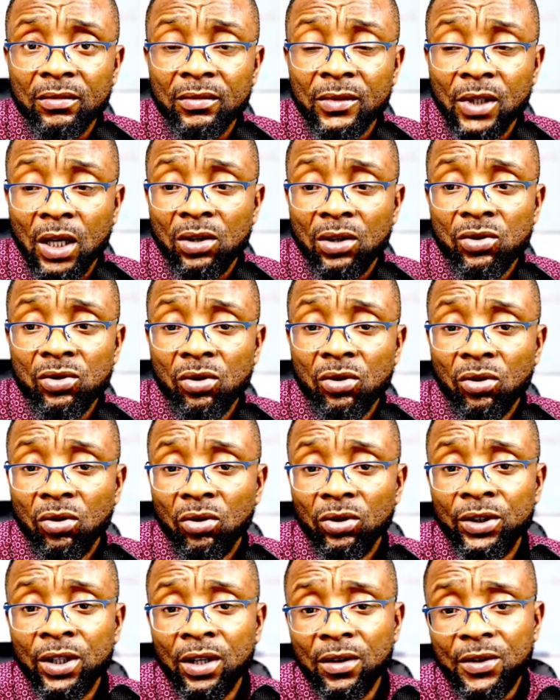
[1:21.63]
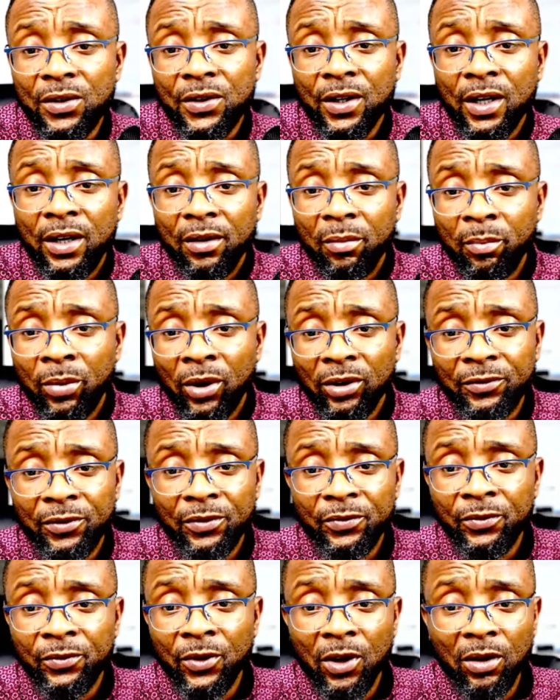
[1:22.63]
So this report
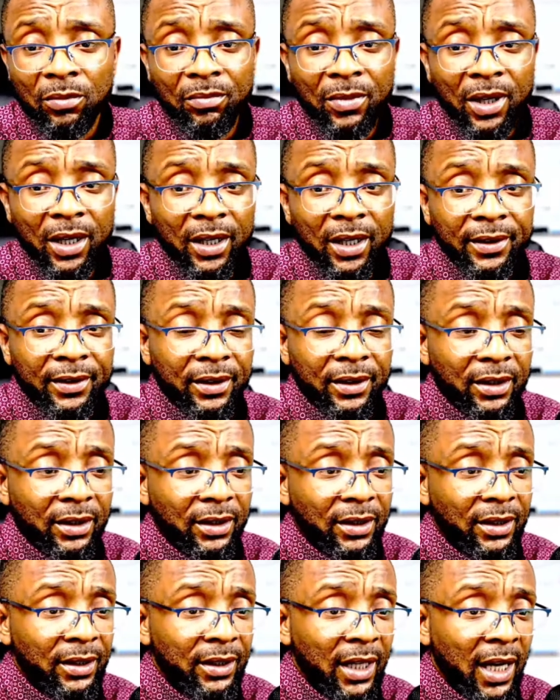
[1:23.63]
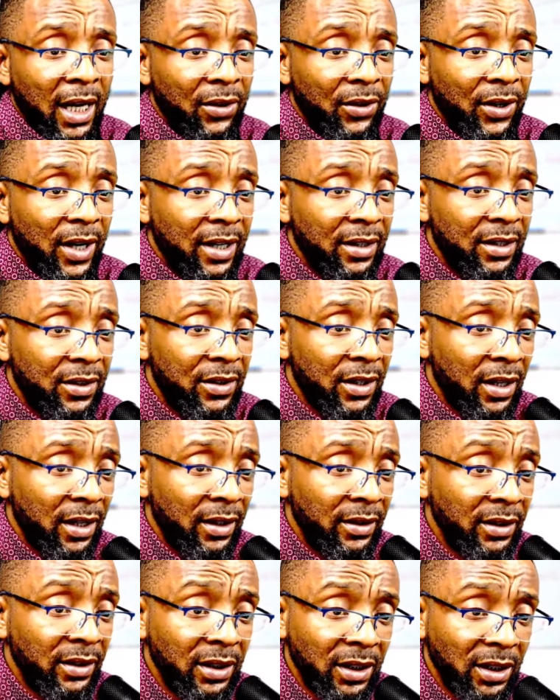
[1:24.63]
from the Arise
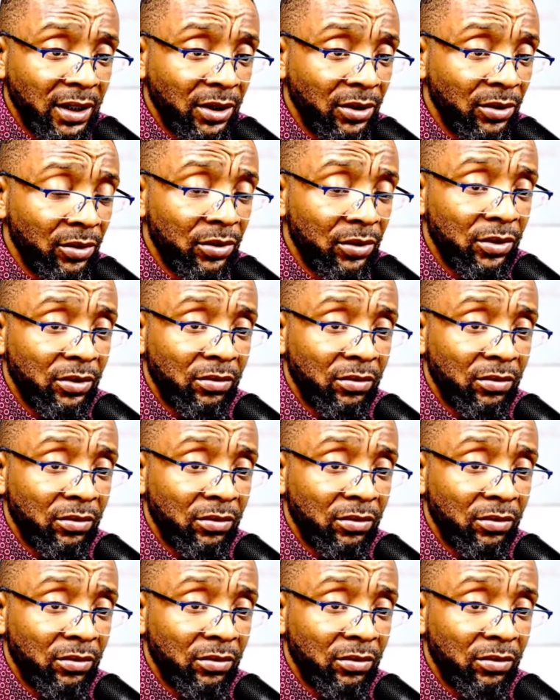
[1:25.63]
News,